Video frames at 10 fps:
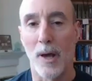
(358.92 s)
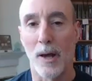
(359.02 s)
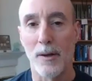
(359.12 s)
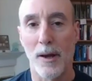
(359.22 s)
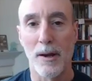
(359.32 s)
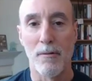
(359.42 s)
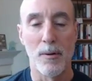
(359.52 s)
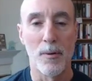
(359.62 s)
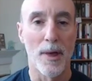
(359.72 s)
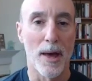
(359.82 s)
I
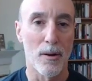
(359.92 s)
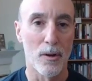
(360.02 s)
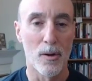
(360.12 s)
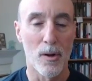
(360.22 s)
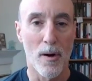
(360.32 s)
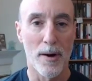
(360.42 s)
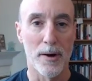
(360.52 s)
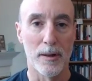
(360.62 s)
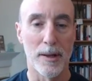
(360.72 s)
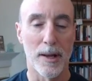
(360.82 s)
agree with that
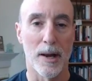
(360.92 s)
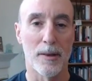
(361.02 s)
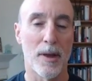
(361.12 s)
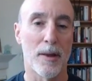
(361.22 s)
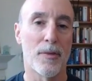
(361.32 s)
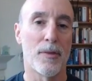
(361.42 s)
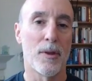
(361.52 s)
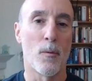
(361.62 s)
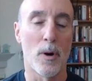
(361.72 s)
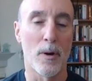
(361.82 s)
wholeheartedly. And
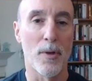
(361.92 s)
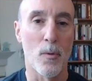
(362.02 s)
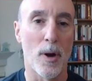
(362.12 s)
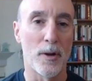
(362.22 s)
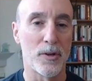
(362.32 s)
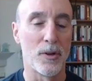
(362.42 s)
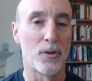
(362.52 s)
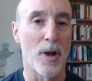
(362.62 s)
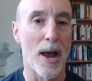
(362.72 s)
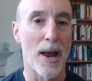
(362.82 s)
one of the
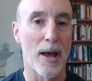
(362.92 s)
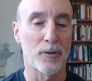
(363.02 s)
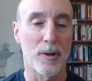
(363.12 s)
questions I ask